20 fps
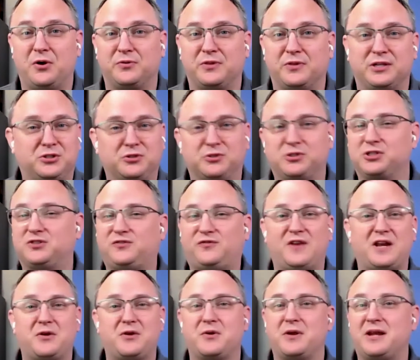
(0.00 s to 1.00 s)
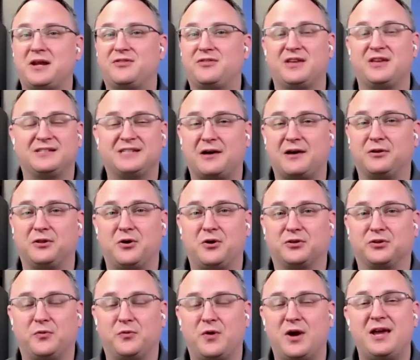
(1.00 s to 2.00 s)
that you're just figuring things out along
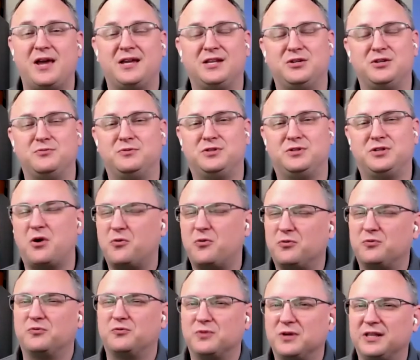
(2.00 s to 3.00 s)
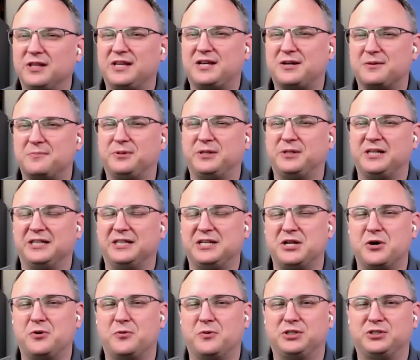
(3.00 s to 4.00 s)
the way and you don't really completely
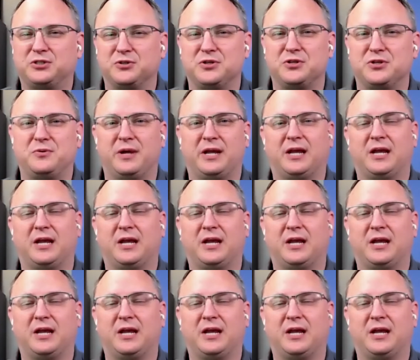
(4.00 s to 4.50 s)
know what you're doing.